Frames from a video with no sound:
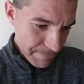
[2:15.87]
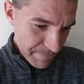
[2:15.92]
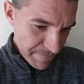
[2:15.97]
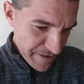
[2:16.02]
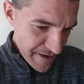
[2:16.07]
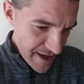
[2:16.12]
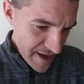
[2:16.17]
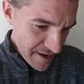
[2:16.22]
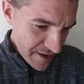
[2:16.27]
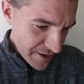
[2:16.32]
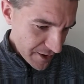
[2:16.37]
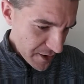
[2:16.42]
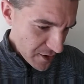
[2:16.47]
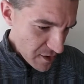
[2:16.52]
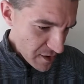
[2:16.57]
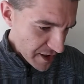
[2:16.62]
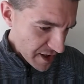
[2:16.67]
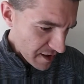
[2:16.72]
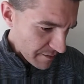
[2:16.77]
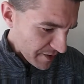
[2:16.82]
then
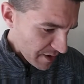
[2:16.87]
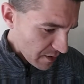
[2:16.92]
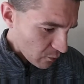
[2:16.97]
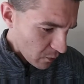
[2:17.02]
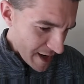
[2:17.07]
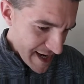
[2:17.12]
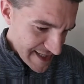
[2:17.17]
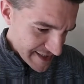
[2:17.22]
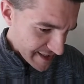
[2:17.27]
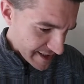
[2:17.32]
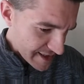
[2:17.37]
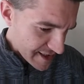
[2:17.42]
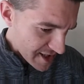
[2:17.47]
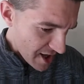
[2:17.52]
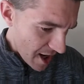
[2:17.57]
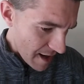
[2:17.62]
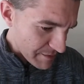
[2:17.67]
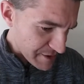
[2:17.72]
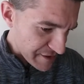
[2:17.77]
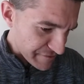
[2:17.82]
you're going to be wasting
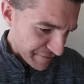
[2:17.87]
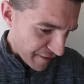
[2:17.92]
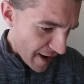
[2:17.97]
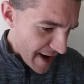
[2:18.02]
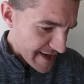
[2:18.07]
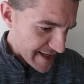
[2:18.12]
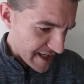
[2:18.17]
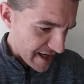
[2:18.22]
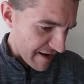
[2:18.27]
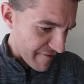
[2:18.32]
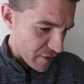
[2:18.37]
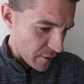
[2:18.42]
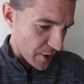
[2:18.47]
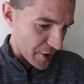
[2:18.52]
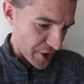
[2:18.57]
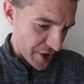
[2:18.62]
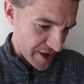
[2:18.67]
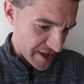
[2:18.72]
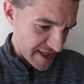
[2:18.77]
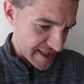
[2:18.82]
time dividing
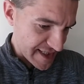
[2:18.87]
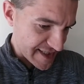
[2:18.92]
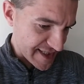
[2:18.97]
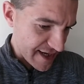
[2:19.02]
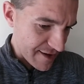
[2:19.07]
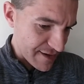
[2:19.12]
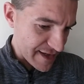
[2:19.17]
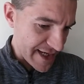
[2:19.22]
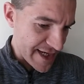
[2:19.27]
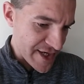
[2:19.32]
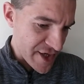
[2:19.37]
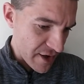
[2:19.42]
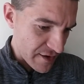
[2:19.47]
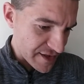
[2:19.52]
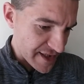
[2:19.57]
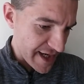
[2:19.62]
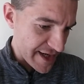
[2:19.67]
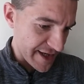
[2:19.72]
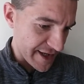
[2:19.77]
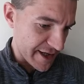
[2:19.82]
everyone unnecessarily and
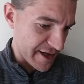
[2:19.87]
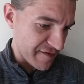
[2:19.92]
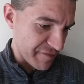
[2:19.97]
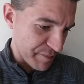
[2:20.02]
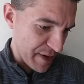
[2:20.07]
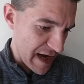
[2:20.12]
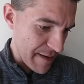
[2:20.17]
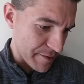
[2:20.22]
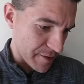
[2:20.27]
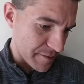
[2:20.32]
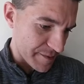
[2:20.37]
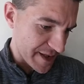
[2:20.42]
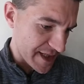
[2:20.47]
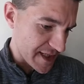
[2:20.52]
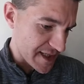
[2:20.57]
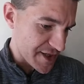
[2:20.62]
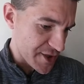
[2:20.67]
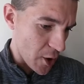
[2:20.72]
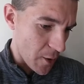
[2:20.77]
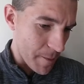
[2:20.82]
not getting enough people
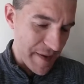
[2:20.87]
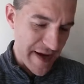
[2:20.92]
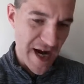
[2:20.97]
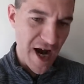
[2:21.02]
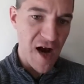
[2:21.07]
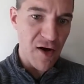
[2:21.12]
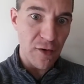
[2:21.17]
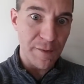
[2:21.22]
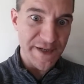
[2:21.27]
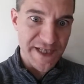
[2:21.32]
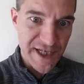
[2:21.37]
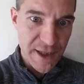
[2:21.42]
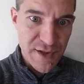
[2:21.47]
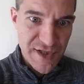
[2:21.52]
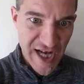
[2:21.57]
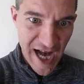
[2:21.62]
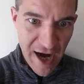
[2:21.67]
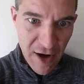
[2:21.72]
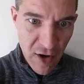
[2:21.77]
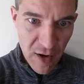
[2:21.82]
because your PR will be so
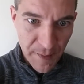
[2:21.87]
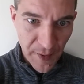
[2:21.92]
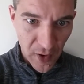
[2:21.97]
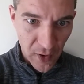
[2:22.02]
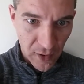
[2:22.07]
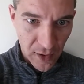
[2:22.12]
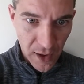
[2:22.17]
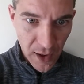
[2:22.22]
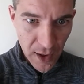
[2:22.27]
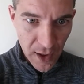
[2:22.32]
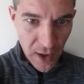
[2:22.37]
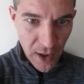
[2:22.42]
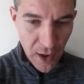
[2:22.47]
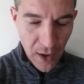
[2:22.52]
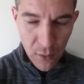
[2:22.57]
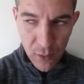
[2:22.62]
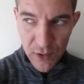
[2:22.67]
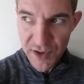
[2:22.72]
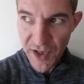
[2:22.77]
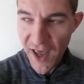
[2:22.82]
terrible.
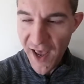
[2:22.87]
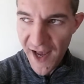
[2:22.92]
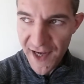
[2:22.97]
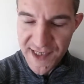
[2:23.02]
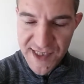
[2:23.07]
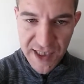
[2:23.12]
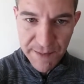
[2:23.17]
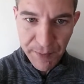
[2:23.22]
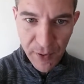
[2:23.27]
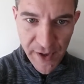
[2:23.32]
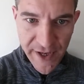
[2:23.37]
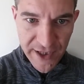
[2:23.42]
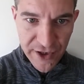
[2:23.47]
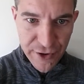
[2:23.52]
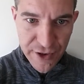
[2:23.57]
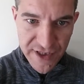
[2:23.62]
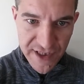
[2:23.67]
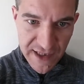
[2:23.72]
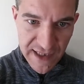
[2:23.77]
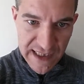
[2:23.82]
What the hell is the point in
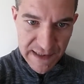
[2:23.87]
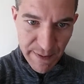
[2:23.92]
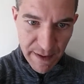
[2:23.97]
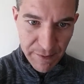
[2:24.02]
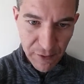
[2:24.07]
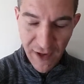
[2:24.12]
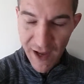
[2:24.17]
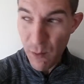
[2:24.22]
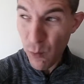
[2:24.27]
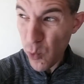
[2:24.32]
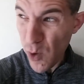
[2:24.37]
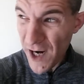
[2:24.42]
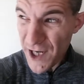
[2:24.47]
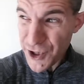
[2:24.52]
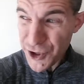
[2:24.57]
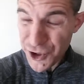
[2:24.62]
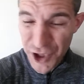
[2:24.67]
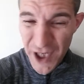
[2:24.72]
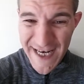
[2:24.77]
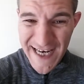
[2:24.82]
trusting these people? And why
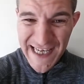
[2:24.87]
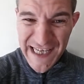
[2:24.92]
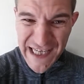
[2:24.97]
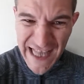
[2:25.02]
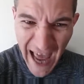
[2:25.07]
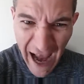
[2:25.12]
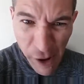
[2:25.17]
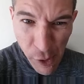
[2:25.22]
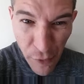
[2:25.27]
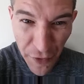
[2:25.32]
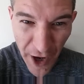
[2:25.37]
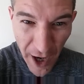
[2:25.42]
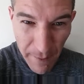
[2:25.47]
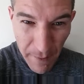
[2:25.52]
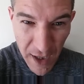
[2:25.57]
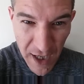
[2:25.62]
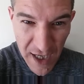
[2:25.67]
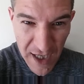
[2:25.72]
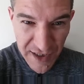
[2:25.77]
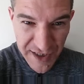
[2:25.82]
should I allow
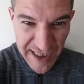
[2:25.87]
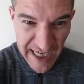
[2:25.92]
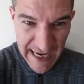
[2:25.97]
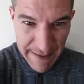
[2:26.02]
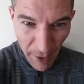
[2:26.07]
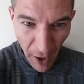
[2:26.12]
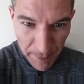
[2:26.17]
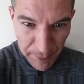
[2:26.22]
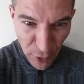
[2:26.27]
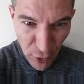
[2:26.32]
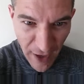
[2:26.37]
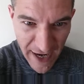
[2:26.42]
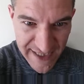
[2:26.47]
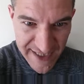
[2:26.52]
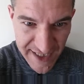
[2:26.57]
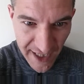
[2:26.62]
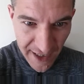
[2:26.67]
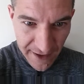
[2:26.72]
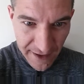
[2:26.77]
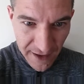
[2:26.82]
them to keep
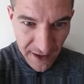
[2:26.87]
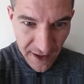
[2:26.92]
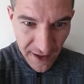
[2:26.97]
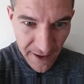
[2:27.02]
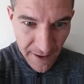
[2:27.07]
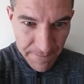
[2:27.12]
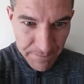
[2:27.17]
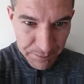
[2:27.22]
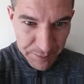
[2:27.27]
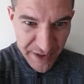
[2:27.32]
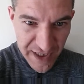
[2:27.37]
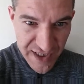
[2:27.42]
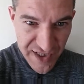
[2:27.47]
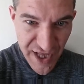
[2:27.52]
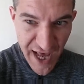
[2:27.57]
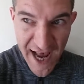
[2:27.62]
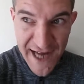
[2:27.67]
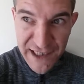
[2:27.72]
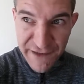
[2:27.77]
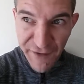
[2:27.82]
operating? Because
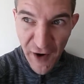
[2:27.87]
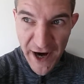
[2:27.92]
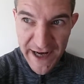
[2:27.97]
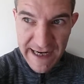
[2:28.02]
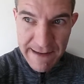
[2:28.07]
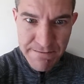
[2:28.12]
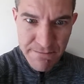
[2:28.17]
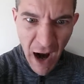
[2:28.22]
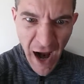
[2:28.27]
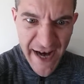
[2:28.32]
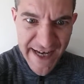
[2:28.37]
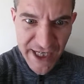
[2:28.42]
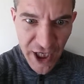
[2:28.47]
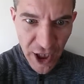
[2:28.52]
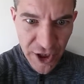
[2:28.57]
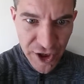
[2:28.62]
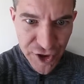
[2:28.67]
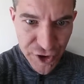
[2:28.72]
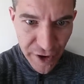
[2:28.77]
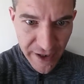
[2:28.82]
they're dividing my
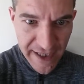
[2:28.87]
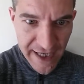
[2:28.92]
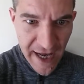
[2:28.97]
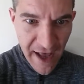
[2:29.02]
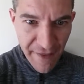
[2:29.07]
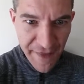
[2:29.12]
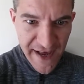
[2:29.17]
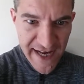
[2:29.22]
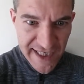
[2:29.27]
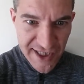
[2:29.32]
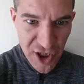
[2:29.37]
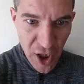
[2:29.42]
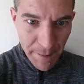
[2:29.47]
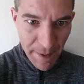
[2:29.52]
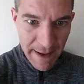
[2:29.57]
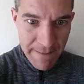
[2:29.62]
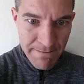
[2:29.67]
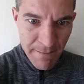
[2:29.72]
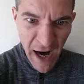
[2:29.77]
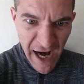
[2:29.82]
country. They're
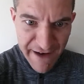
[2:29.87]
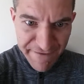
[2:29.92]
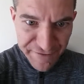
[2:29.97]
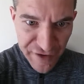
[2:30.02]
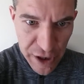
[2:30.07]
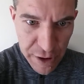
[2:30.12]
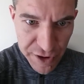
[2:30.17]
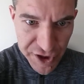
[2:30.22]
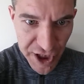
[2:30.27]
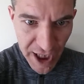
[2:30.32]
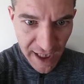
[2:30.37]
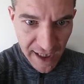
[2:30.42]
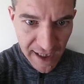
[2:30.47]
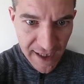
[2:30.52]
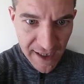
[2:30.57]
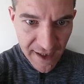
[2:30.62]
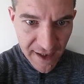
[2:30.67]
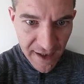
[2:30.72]
stopping my future.